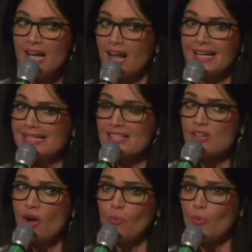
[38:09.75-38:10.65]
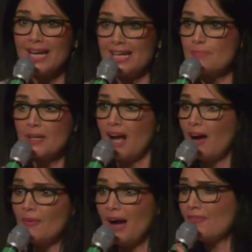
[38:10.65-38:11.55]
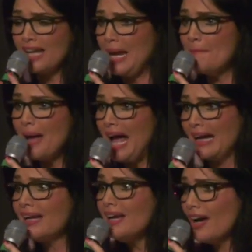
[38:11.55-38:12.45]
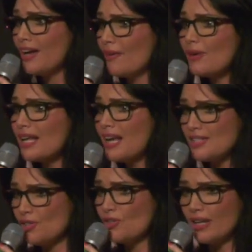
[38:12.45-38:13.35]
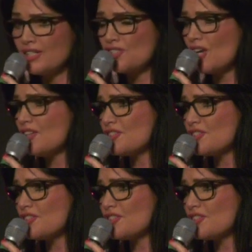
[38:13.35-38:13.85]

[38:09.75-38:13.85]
Like, it's not weird, but I, I came back and I realized you're not in church.